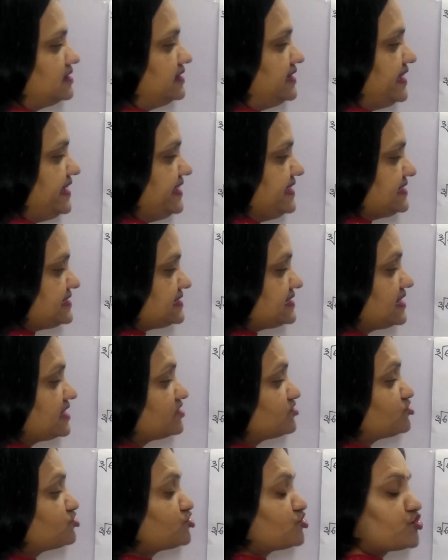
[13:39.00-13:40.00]
these
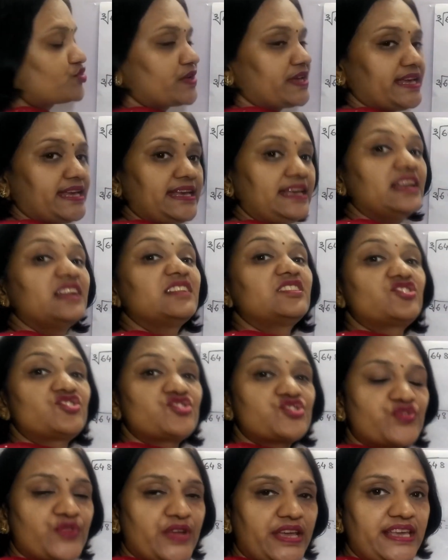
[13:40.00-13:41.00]
3
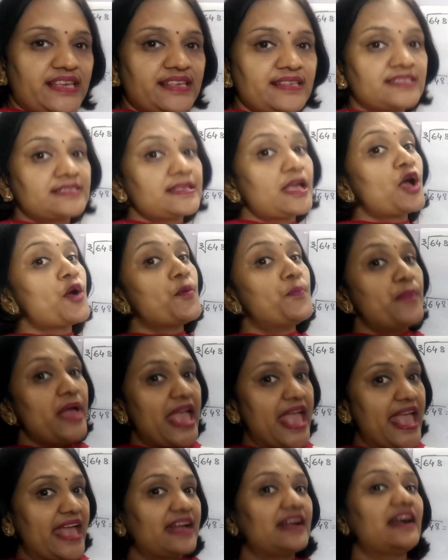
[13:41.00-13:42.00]
3s
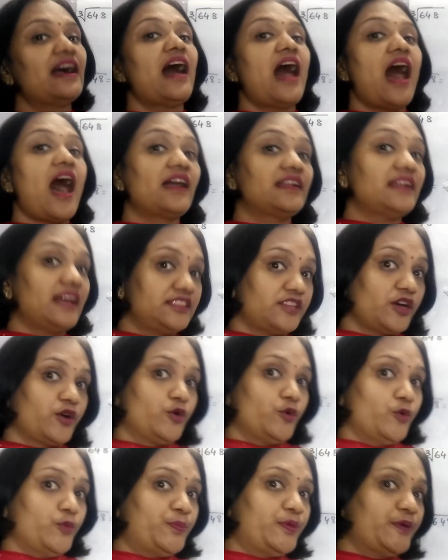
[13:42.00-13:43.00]
make another
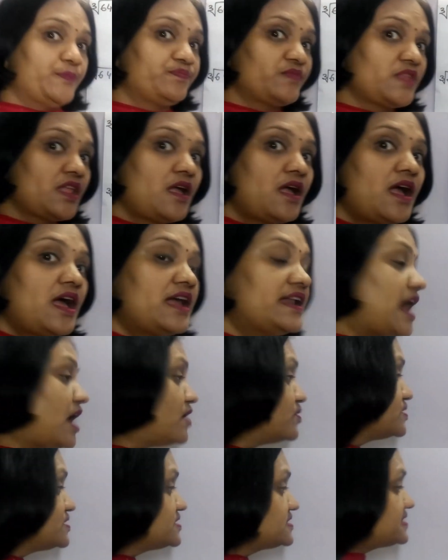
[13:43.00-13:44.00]
group.
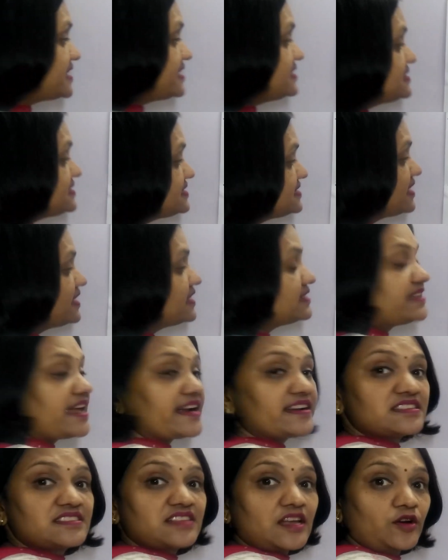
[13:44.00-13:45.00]
Now since
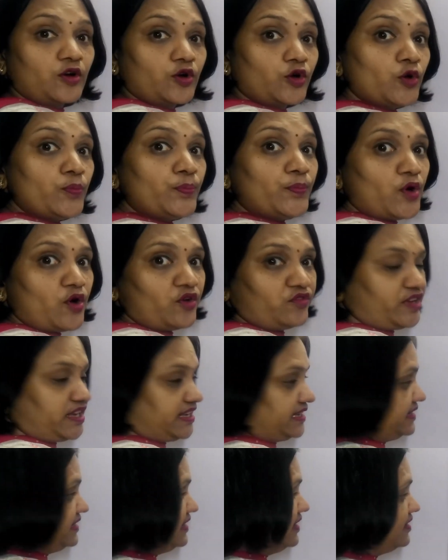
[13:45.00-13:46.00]
there is a group over
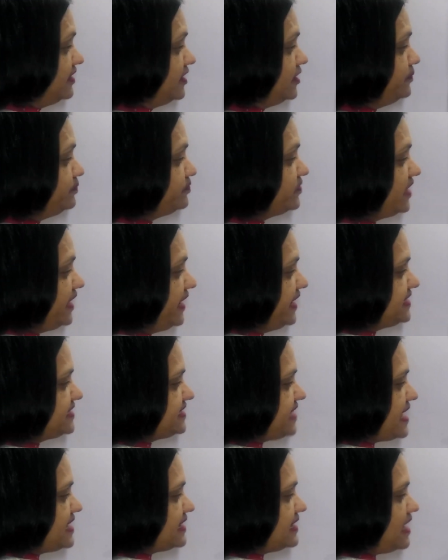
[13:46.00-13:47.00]
here,
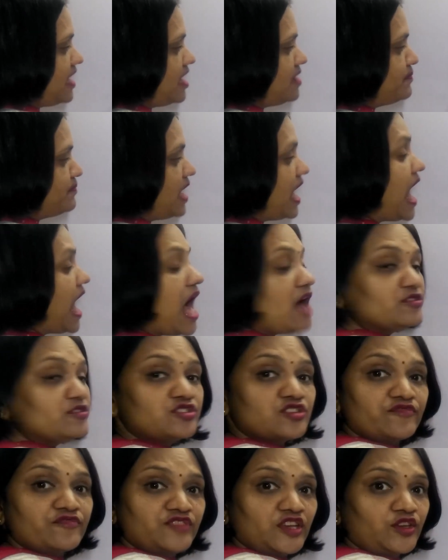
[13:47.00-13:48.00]
it can come
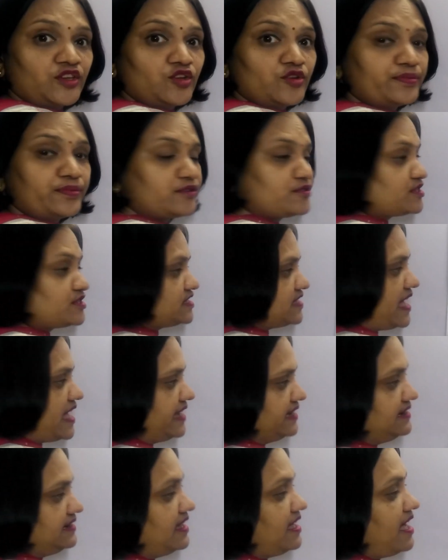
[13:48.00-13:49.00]
out of the cube root
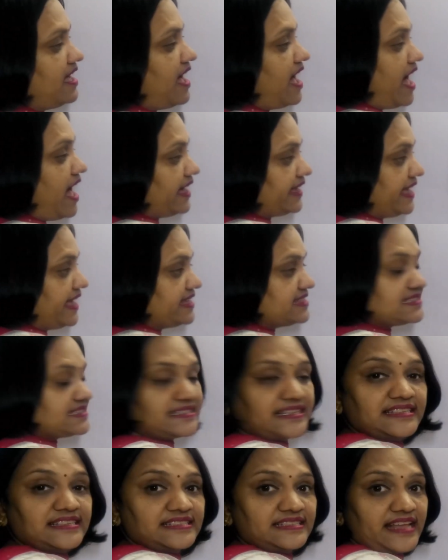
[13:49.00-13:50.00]
sign. Again,
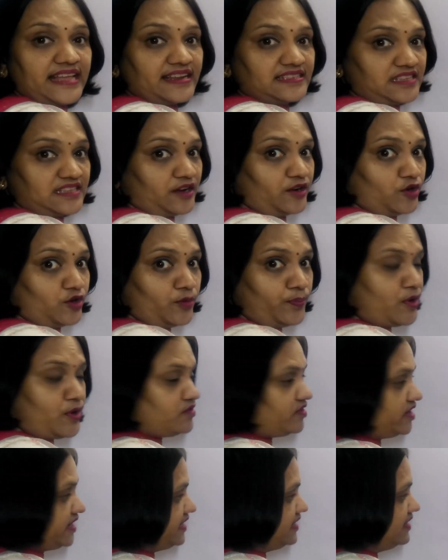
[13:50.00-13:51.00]
since there is a group over